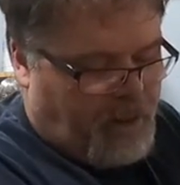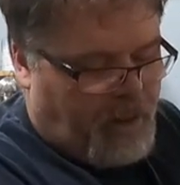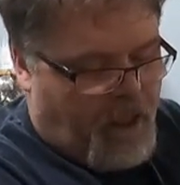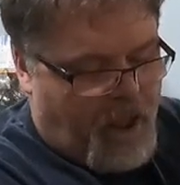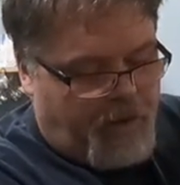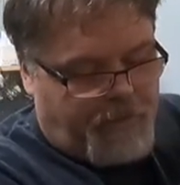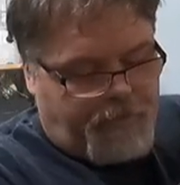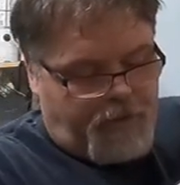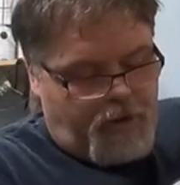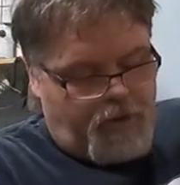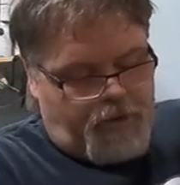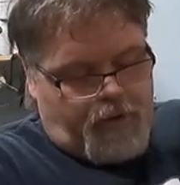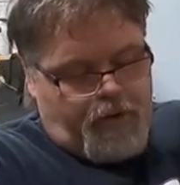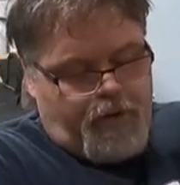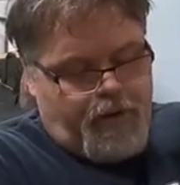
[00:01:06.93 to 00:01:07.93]
a lot
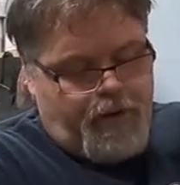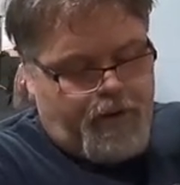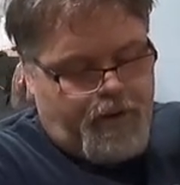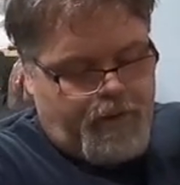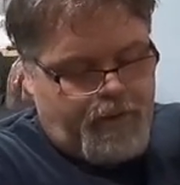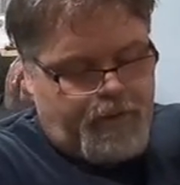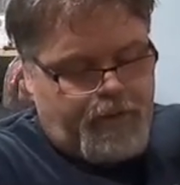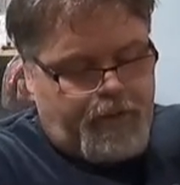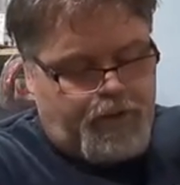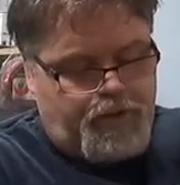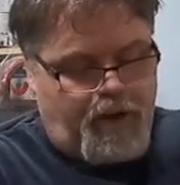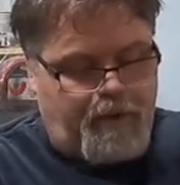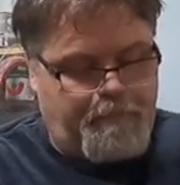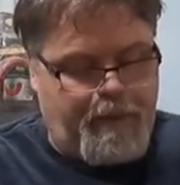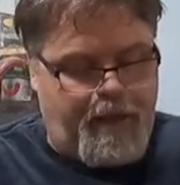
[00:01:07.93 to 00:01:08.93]
further than the
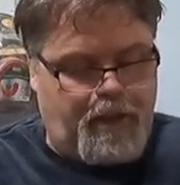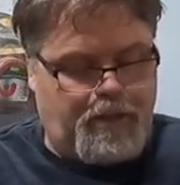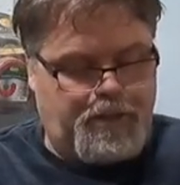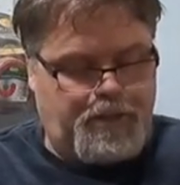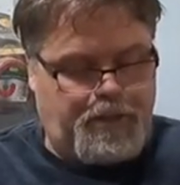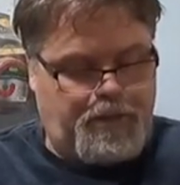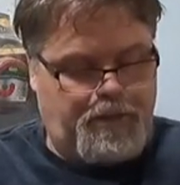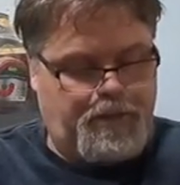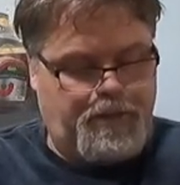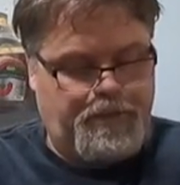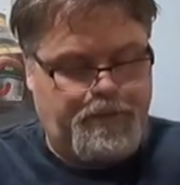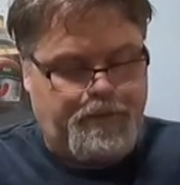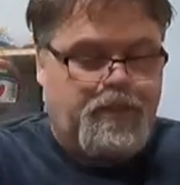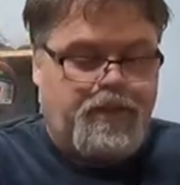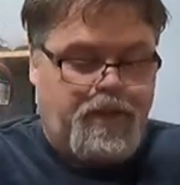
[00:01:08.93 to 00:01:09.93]
truck balancer.
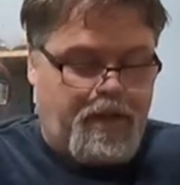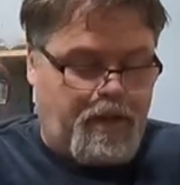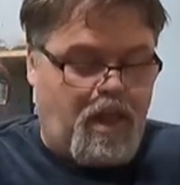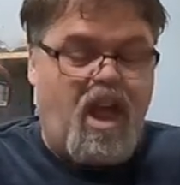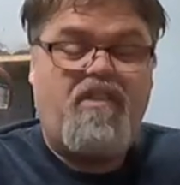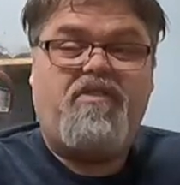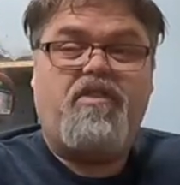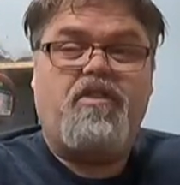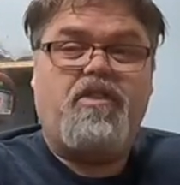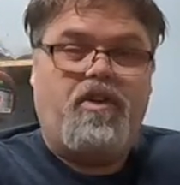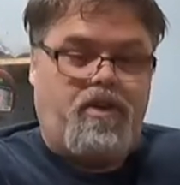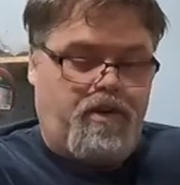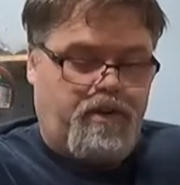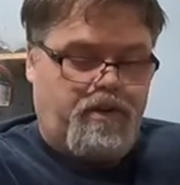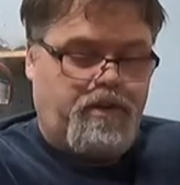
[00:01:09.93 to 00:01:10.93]
Like a lot
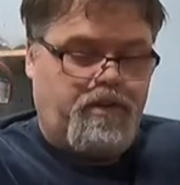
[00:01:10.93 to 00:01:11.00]
further.